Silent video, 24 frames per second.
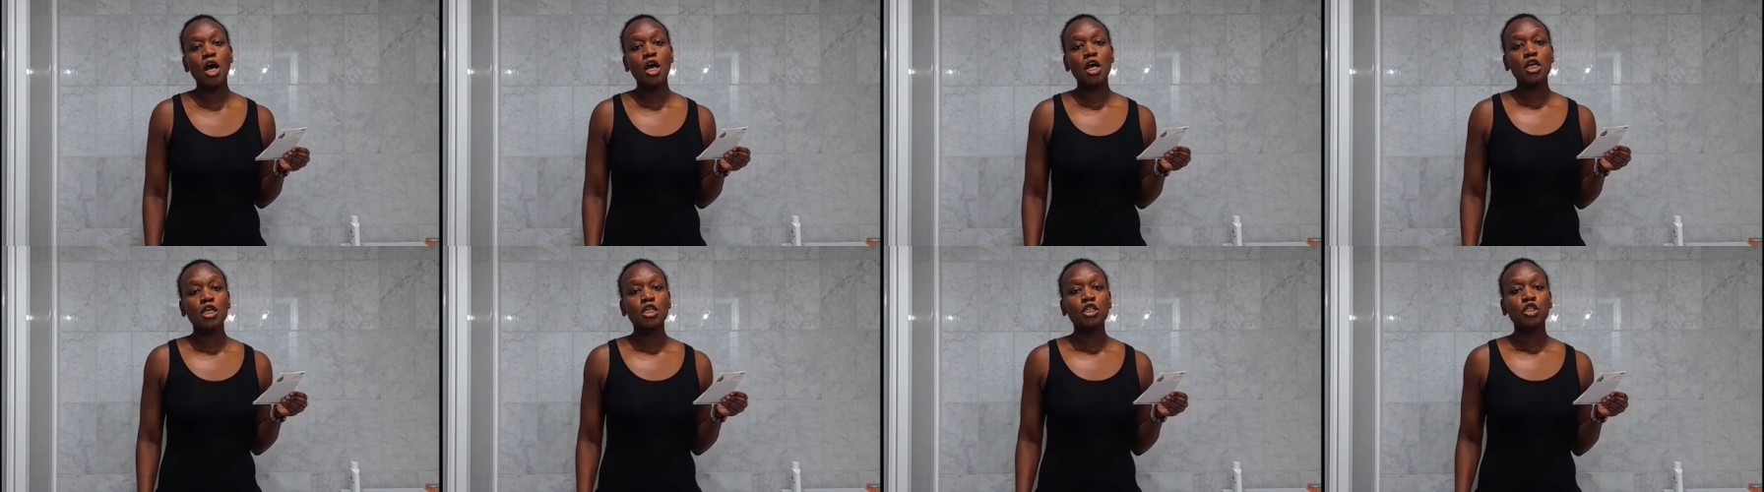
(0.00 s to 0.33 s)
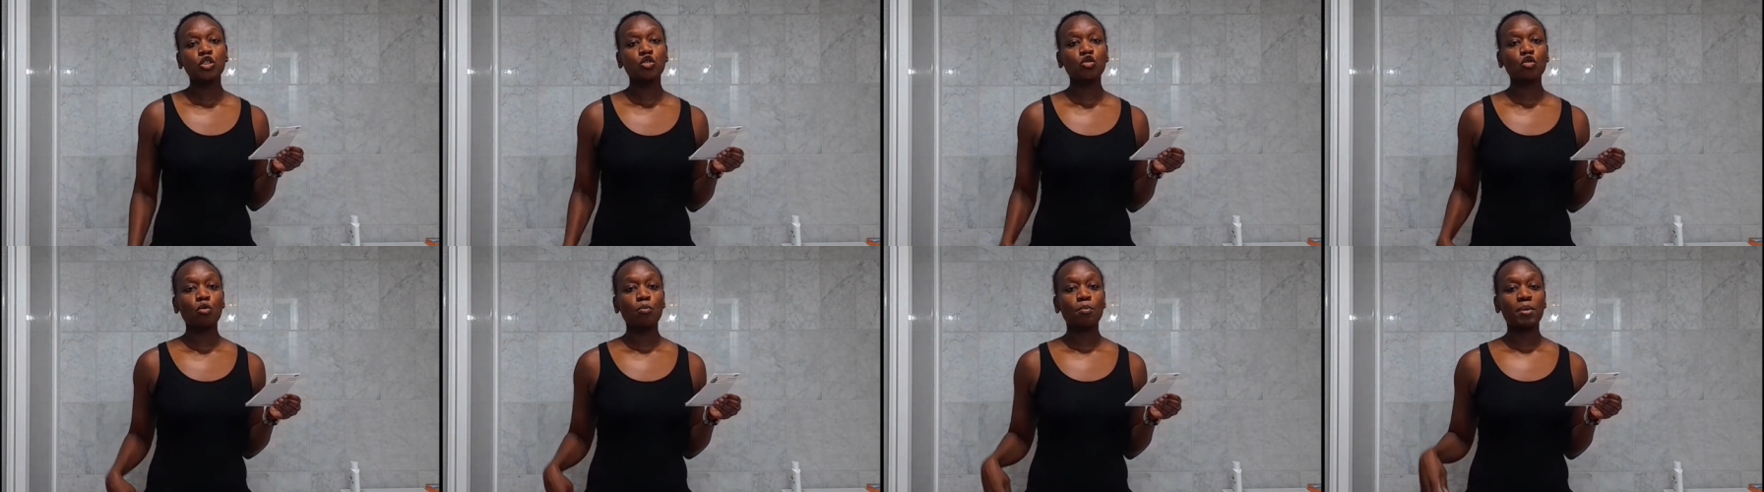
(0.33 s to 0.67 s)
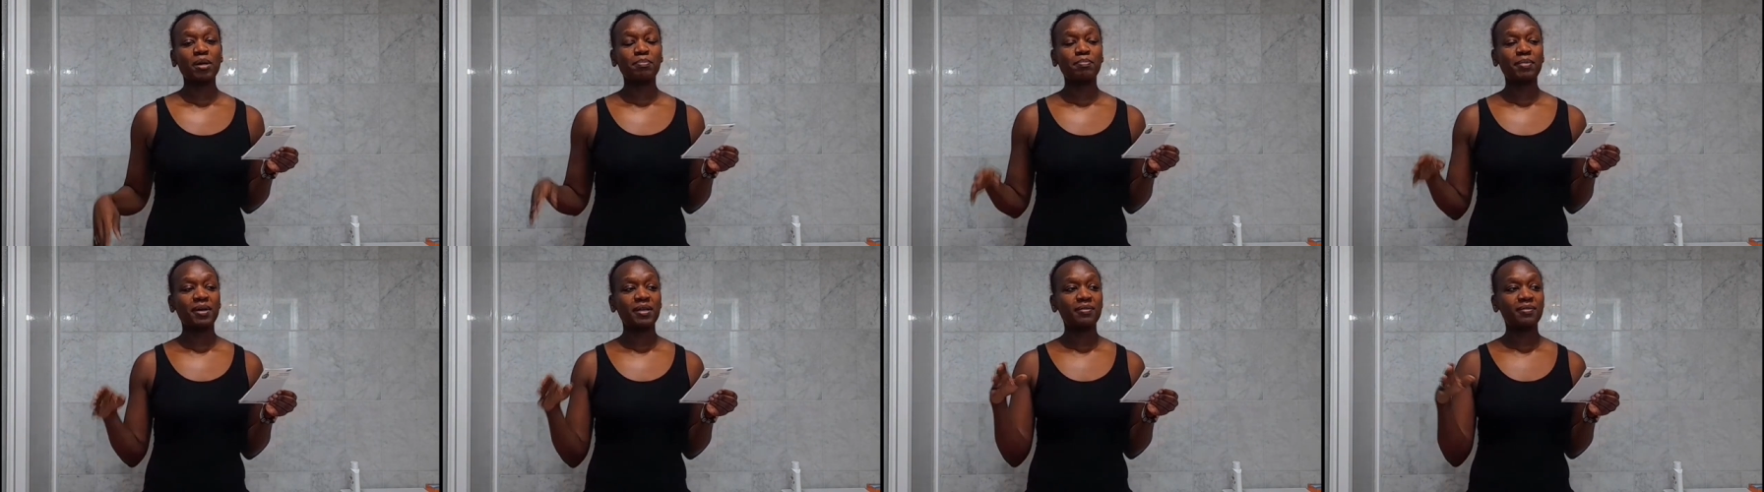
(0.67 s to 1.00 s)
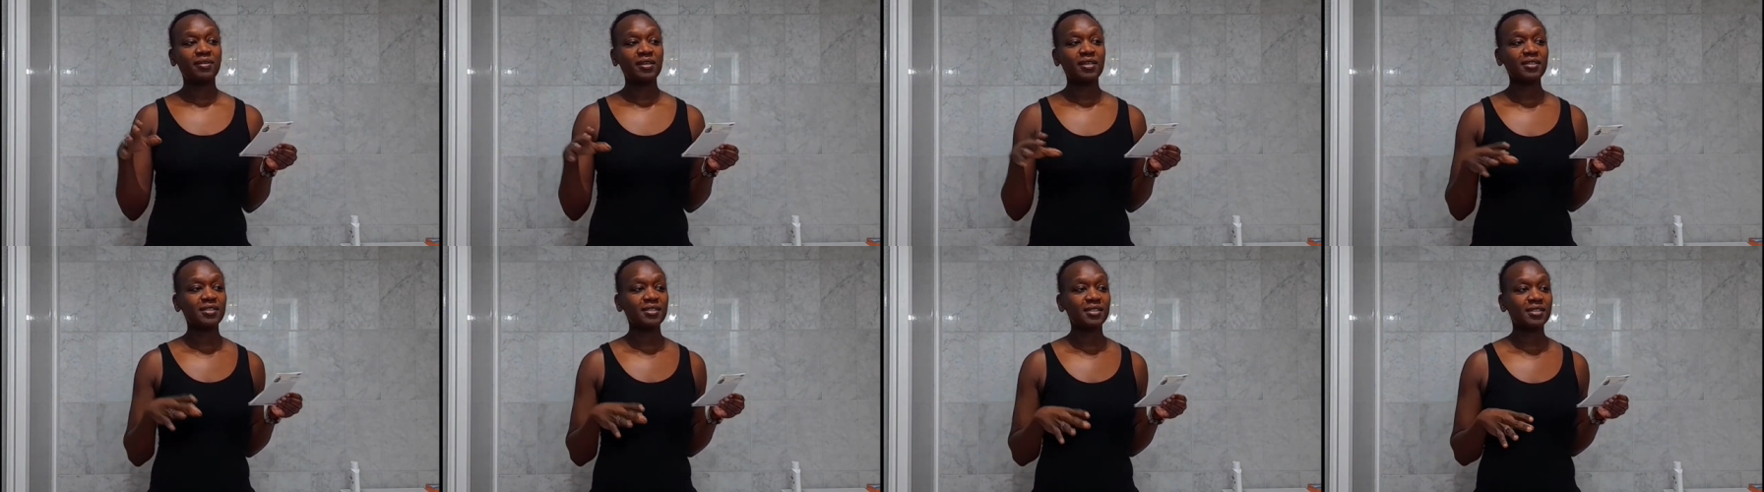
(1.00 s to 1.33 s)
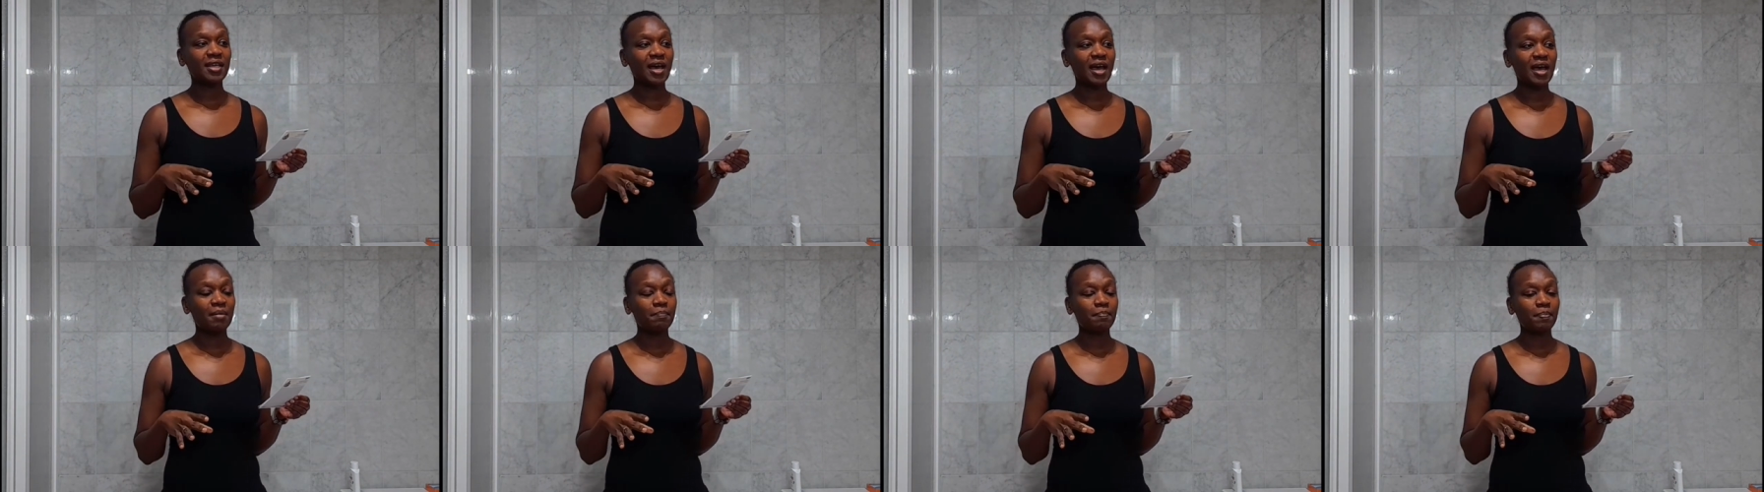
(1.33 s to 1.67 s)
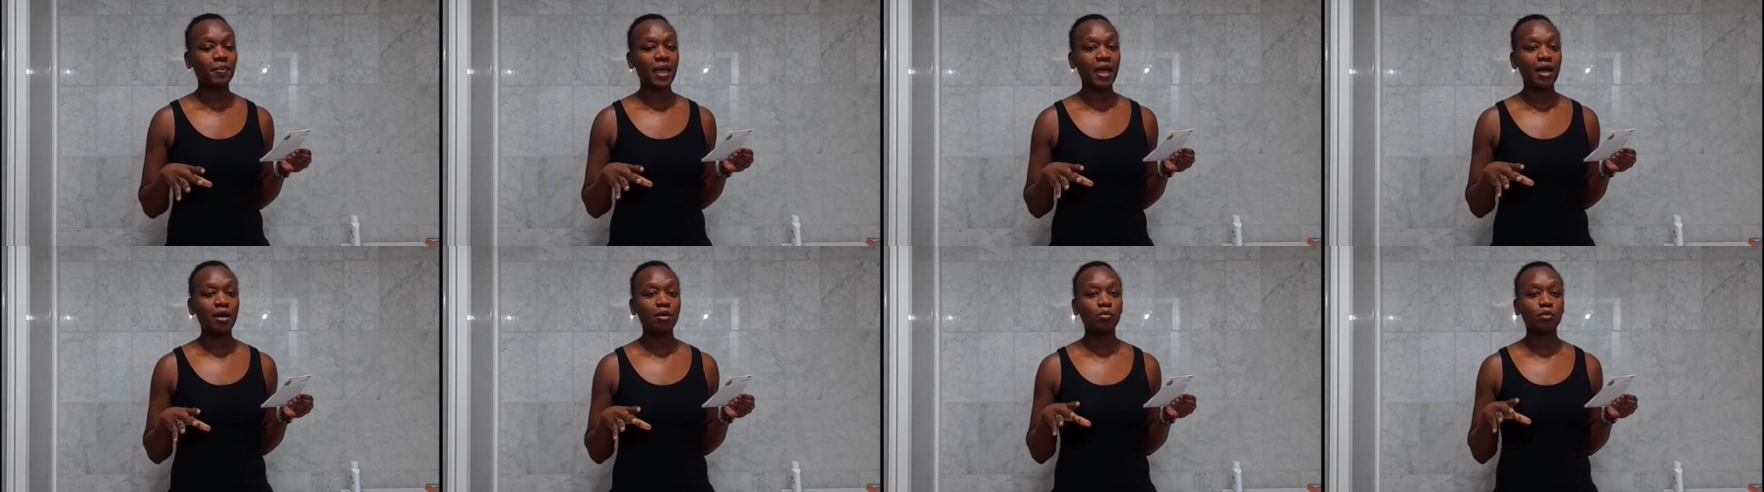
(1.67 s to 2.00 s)
So, but by this time,
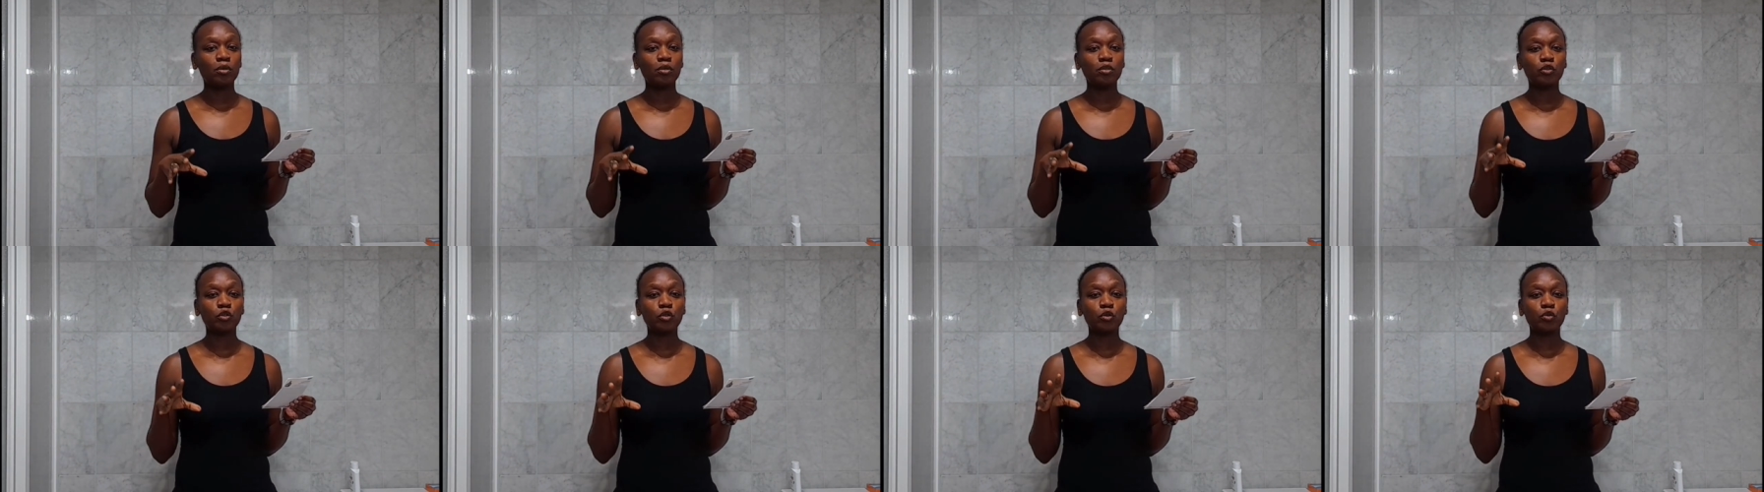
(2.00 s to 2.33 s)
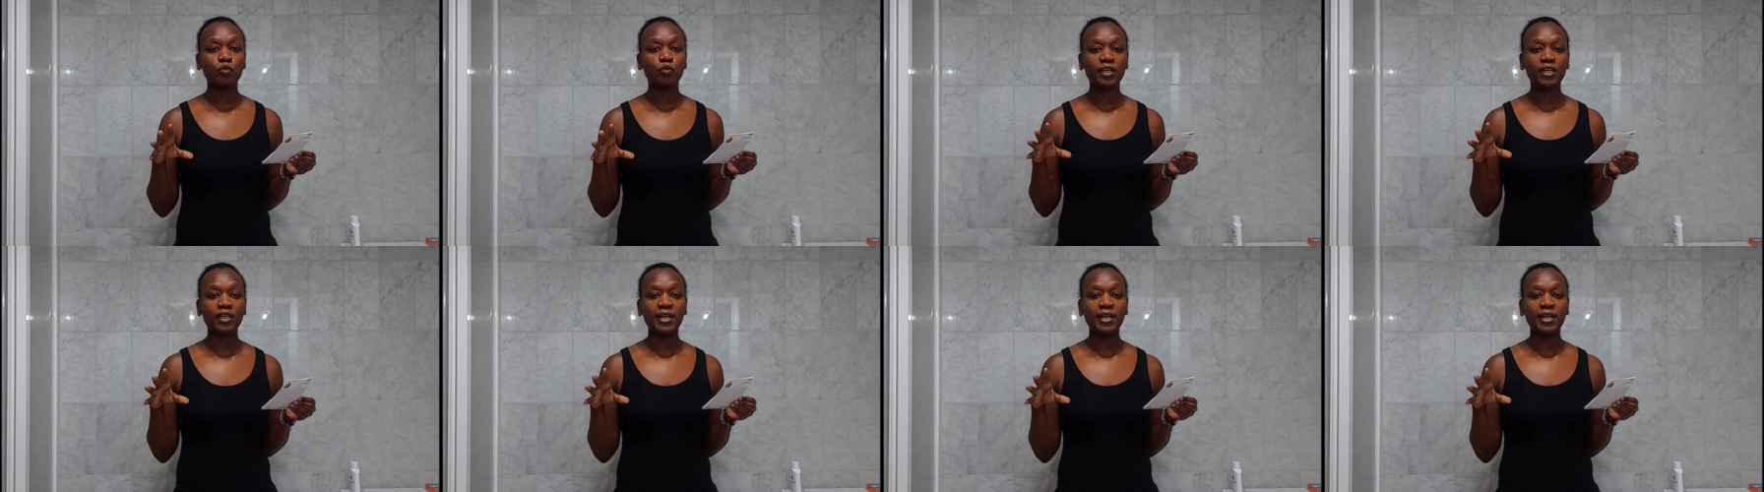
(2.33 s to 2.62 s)
I was already,